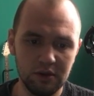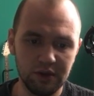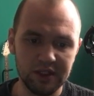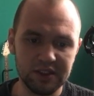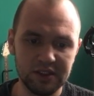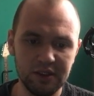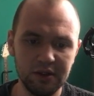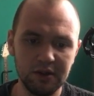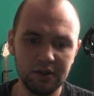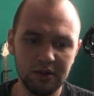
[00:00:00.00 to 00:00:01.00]
you can see
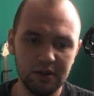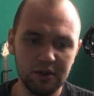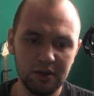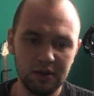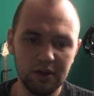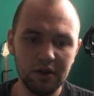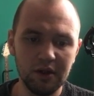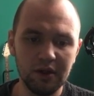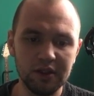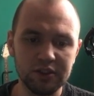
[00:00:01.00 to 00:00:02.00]

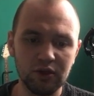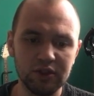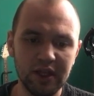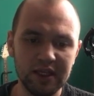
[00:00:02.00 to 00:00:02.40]
it's not